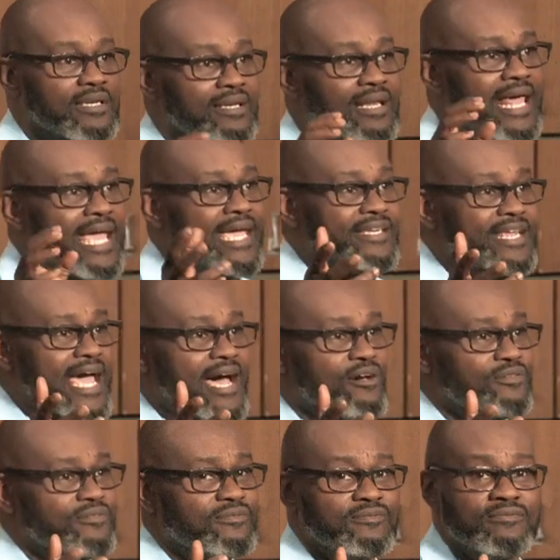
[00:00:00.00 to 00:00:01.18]
Lay it
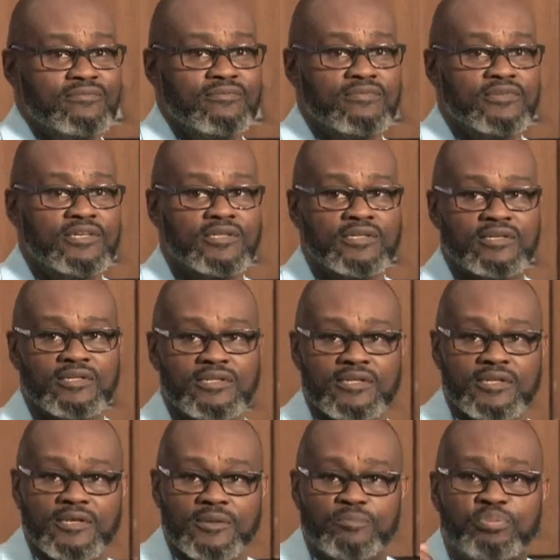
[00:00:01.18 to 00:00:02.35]
down.
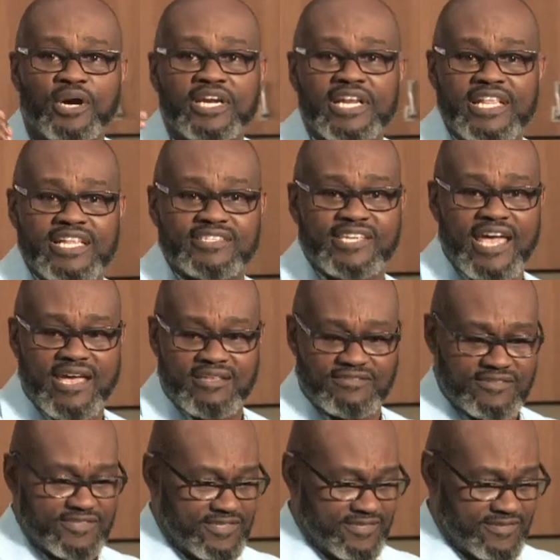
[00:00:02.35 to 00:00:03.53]
Put it in his
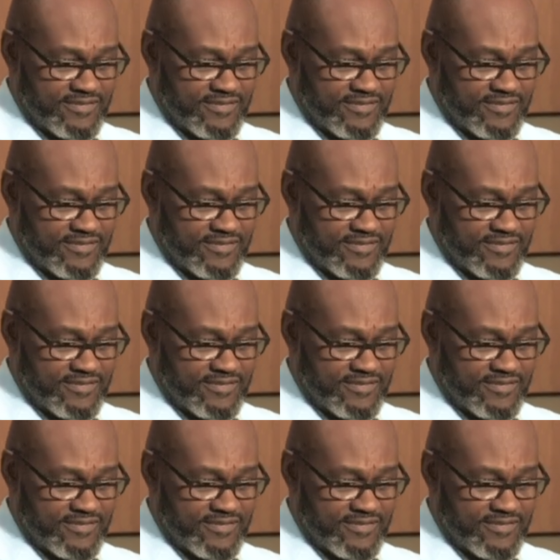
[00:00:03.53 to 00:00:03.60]
hands.